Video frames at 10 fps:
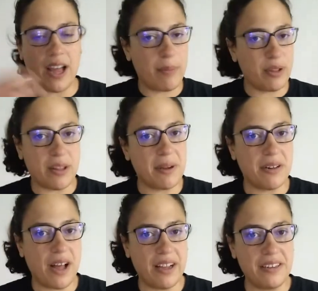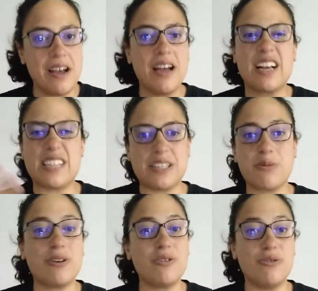I put them in a line because that's
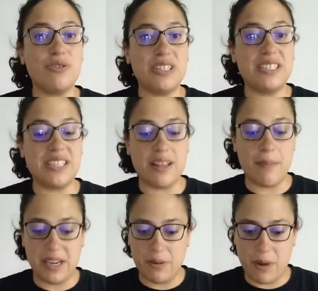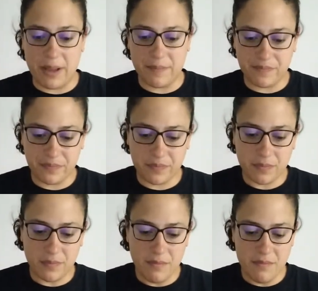where you'll usually see them anyway.
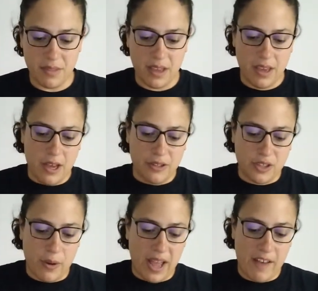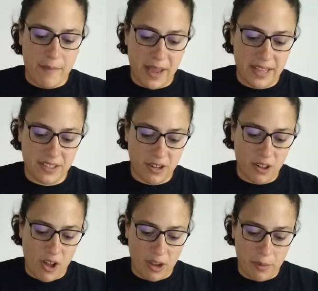So I have my ants in a
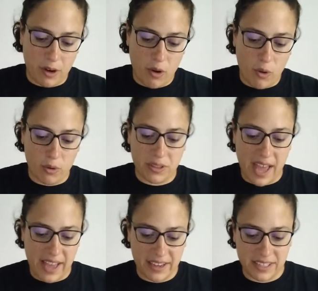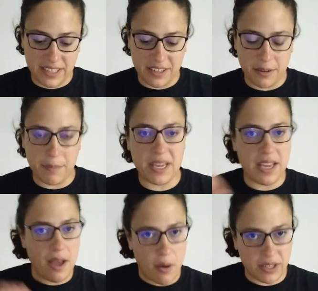log. I'm going to hold that because that's going to
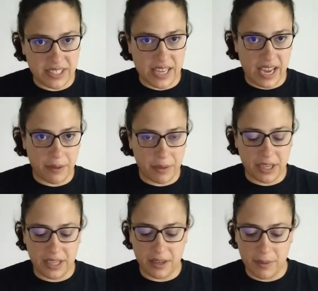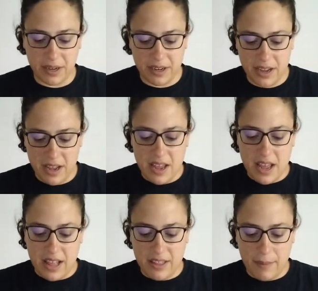be a snack I'm going to eat in a minute.
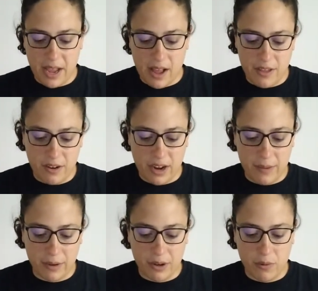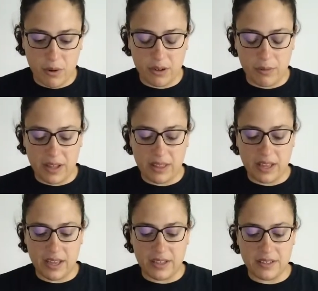And then my other guy I'm going to work with
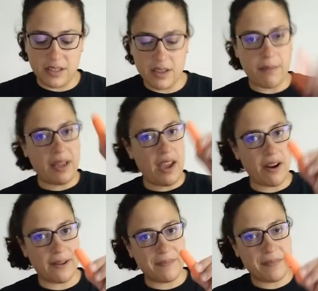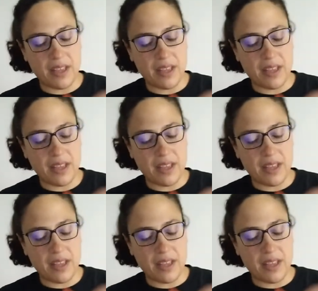is my carrot.